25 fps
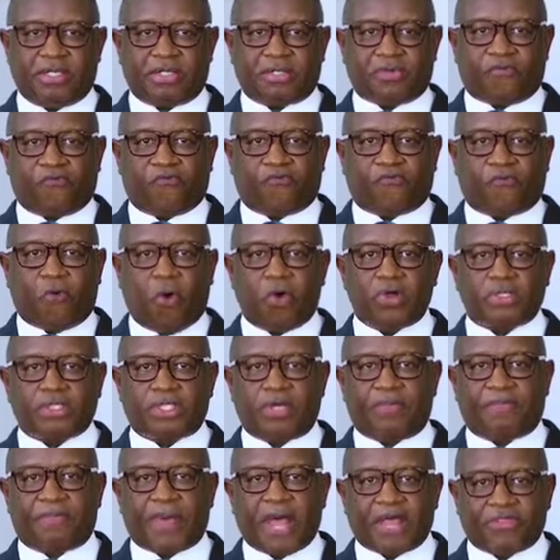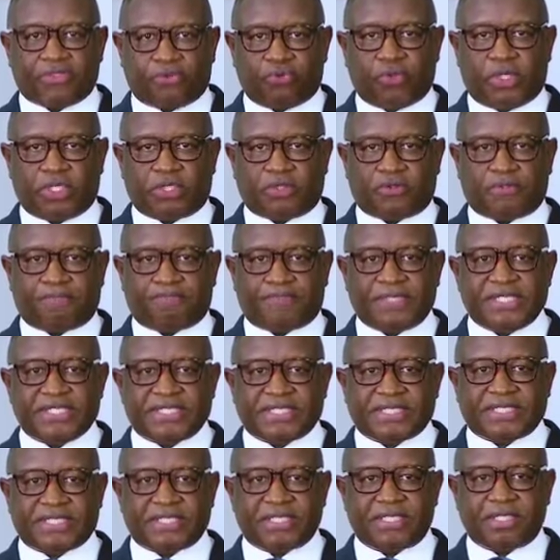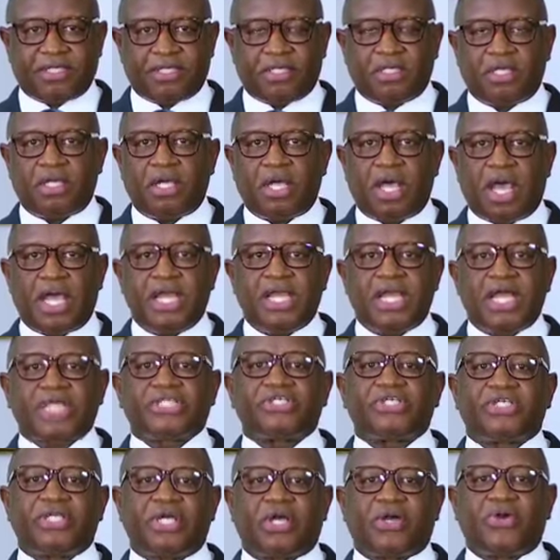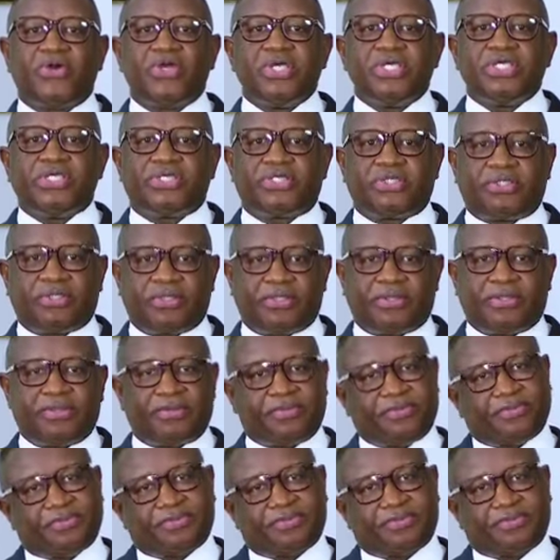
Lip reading: to forge a pathway to peace and national cohesion.